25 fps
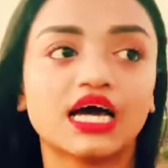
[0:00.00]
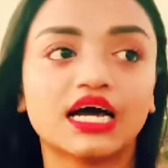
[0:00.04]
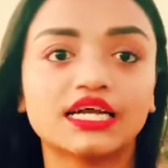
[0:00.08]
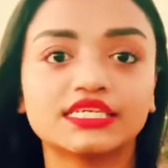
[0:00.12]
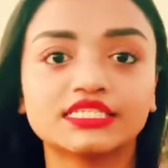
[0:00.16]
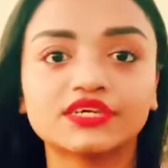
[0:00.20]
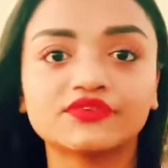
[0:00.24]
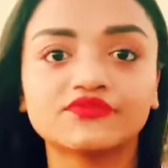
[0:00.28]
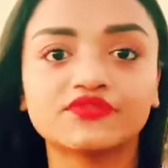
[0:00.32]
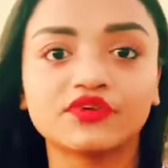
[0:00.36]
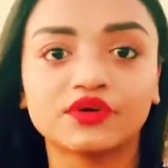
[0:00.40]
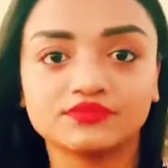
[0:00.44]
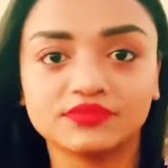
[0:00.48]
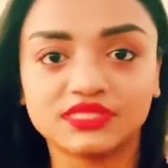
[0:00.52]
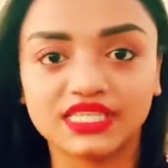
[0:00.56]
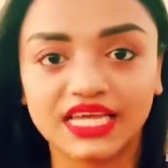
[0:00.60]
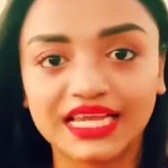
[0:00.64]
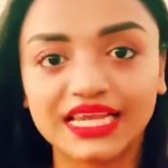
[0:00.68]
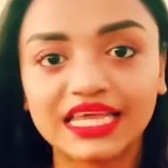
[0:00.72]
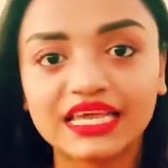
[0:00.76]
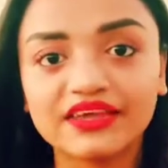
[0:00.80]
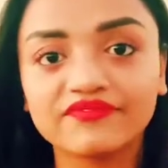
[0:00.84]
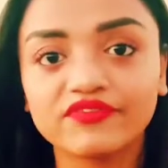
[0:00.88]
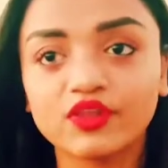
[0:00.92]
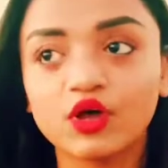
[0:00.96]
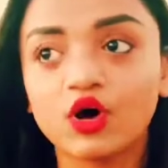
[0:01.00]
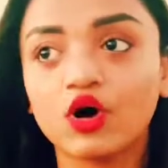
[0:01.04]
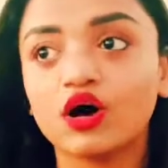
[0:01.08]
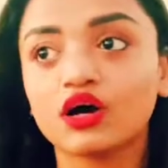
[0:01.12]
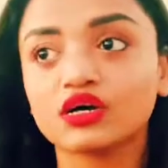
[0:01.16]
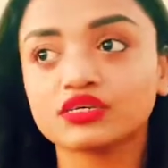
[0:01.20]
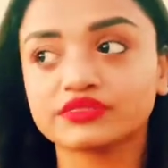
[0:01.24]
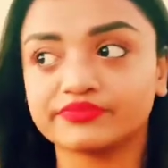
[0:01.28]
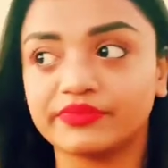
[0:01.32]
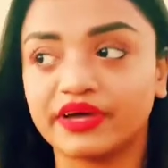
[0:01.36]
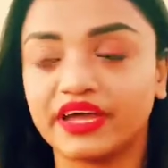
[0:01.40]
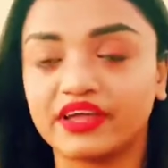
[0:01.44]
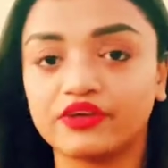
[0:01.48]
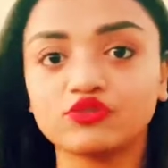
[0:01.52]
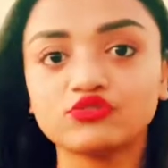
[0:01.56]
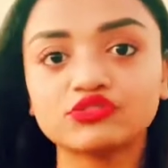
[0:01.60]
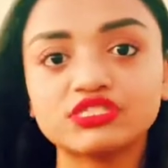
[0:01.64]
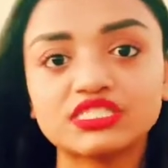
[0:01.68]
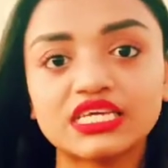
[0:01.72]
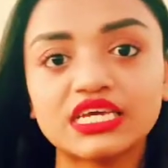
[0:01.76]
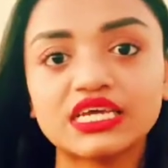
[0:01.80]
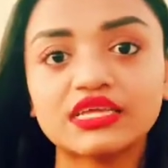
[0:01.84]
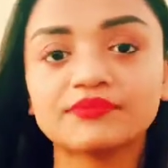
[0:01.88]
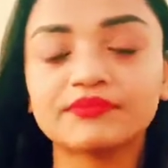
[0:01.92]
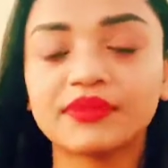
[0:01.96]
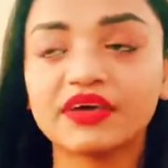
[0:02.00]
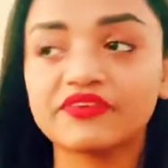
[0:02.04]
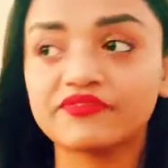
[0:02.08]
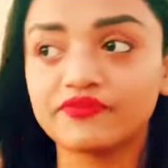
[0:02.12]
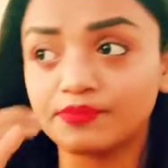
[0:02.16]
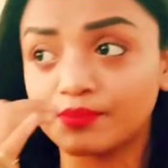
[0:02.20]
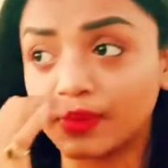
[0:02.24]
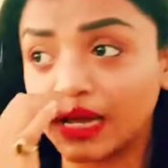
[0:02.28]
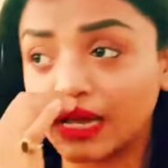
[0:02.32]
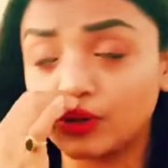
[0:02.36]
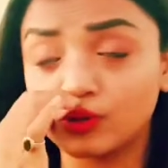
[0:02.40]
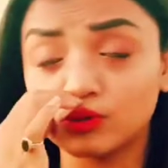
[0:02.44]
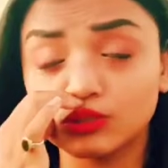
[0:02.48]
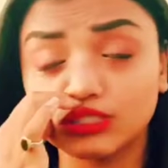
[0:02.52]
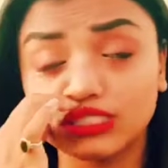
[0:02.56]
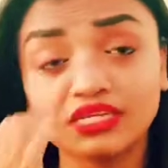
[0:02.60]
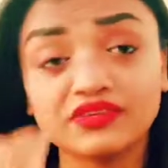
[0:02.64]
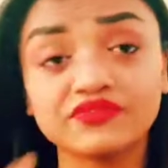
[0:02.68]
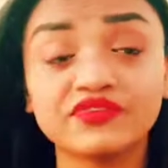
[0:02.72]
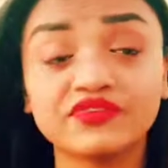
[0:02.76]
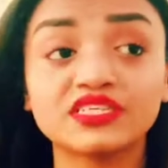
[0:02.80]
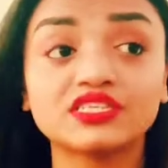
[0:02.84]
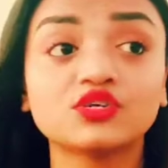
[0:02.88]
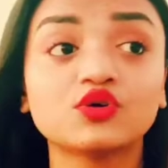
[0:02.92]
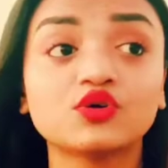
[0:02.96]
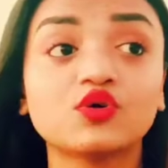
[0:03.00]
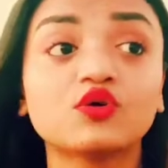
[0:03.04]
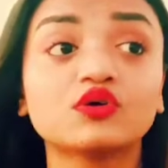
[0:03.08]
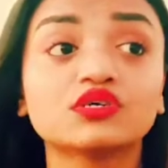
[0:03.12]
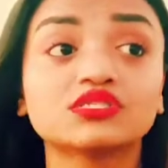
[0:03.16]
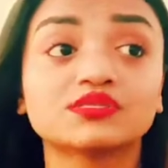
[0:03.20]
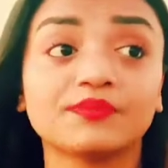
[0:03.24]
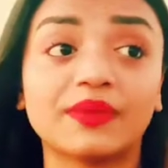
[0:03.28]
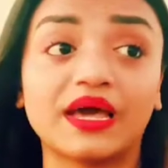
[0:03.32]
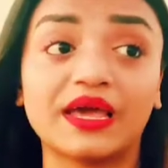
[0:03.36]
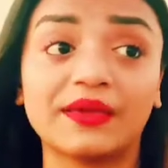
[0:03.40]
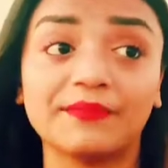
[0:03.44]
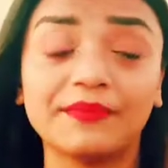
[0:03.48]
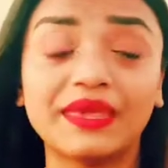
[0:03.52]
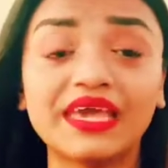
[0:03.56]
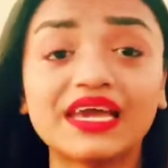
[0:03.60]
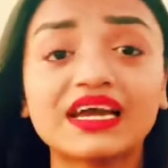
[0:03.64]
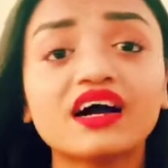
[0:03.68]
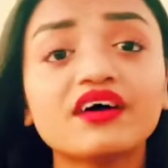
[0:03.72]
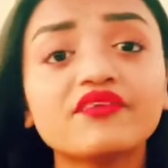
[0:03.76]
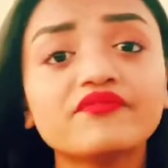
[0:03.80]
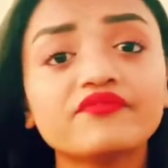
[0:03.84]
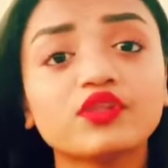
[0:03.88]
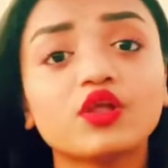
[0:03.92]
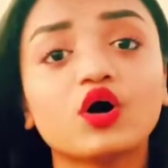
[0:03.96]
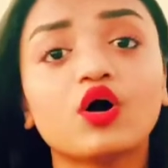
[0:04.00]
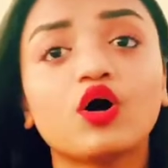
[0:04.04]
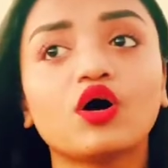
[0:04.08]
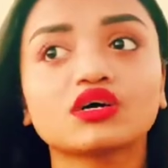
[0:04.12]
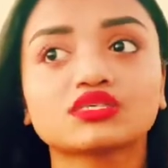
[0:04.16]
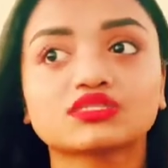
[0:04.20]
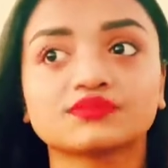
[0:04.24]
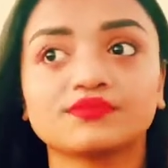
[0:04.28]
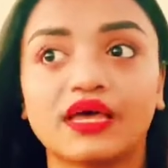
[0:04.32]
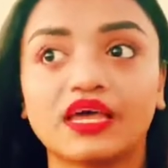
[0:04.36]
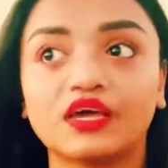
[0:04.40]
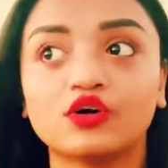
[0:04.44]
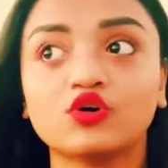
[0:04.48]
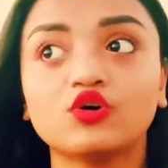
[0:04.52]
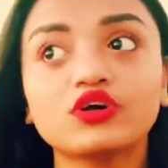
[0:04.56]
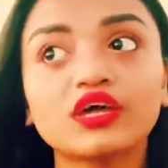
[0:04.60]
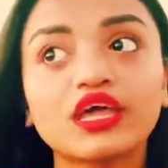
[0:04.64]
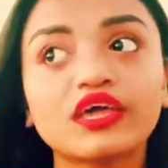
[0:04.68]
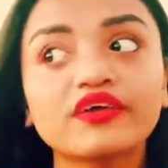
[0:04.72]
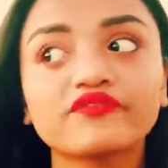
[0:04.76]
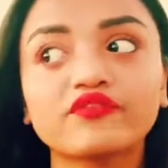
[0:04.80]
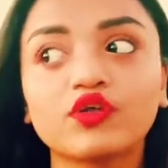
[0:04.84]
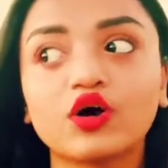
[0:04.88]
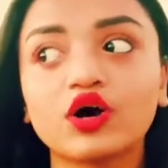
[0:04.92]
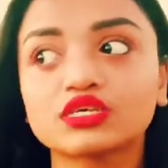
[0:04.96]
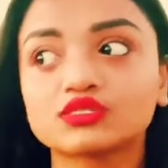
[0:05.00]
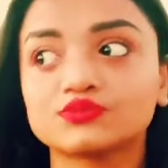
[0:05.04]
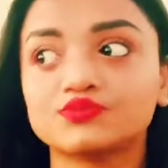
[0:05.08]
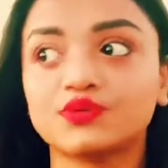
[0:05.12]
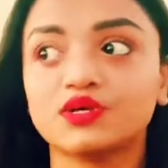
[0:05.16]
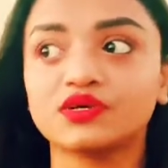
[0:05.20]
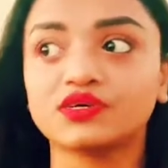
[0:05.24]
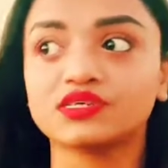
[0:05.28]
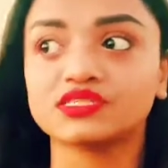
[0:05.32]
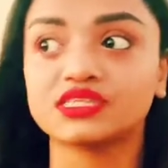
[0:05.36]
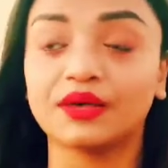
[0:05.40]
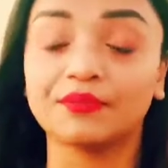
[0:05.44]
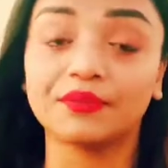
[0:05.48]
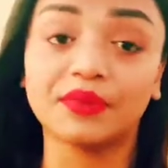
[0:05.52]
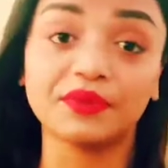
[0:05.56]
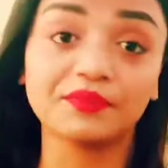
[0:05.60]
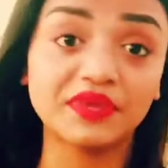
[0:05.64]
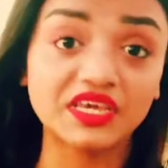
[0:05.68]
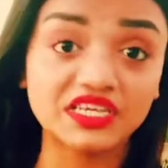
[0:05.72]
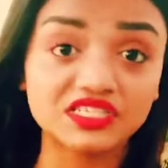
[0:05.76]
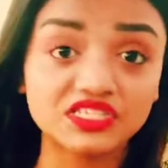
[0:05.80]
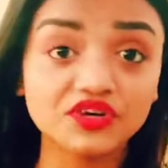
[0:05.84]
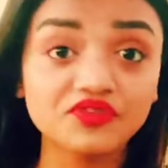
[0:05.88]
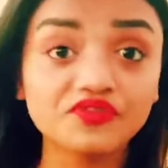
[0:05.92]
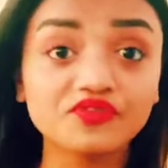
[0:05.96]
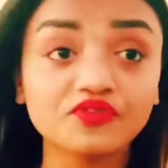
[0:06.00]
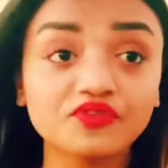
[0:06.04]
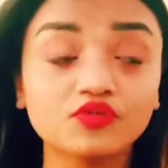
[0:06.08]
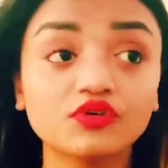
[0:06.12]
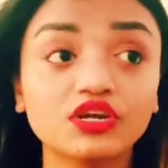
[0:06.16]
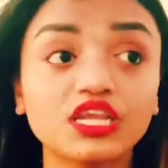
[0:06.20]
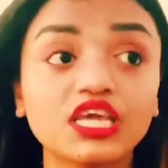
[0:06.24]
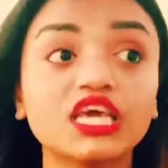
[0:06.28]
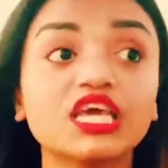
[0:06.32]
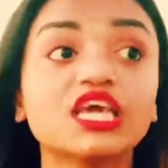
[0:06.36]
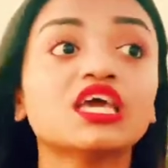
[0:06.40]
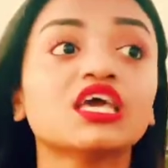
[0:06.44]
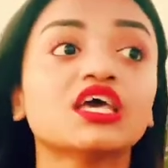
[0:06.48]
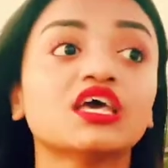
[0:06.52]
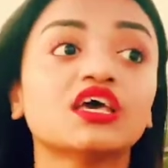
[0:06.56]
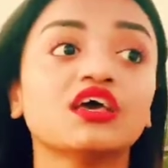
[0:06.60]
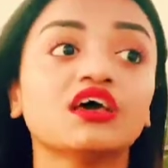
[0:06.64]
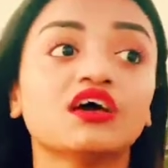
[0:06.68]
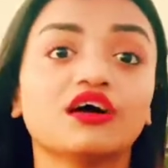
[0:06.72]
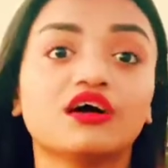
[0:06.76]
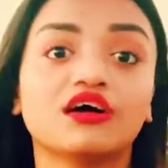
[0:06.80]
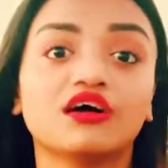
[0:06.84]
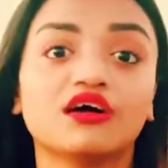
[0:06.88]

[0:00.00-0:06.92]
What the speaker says: starting from daily vlogs, my routine, my routine videos, my makeup vlogs, my cooking vlogs, because I'm a major foodie.